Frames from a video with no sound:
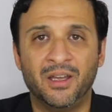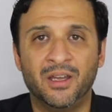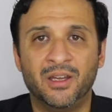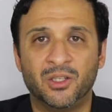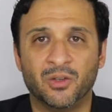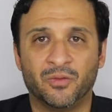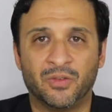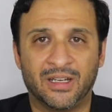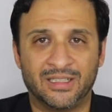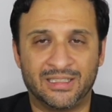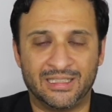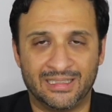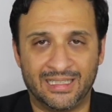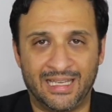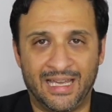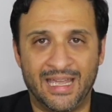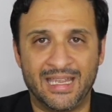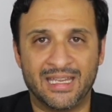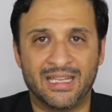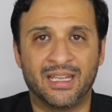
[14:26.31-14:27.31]
Don't forget to
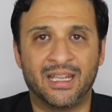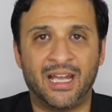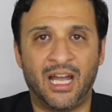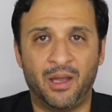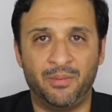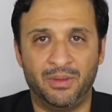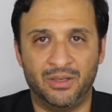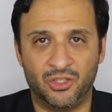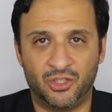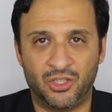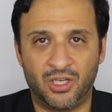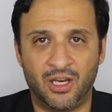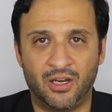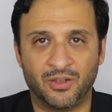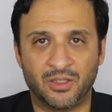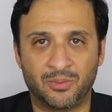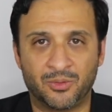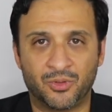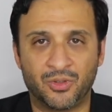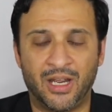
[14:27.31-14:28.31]
like, comment, share,
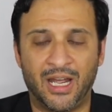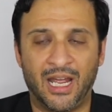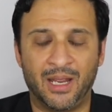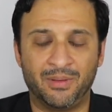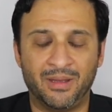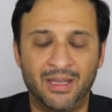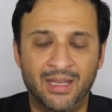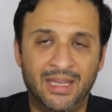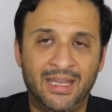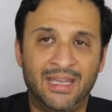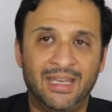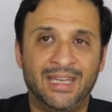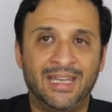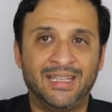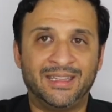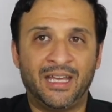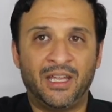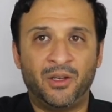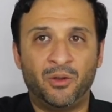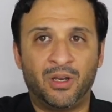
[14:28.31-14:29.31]
subscribe.
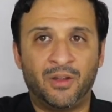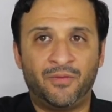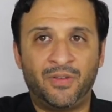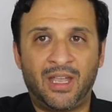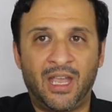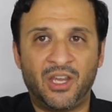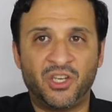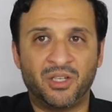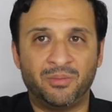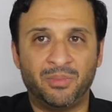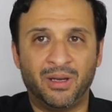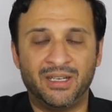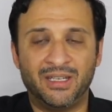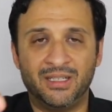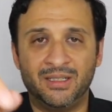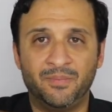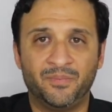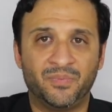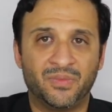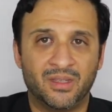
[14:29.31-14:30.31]
Hit that notification
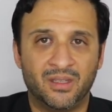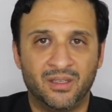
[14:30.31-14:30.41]
button.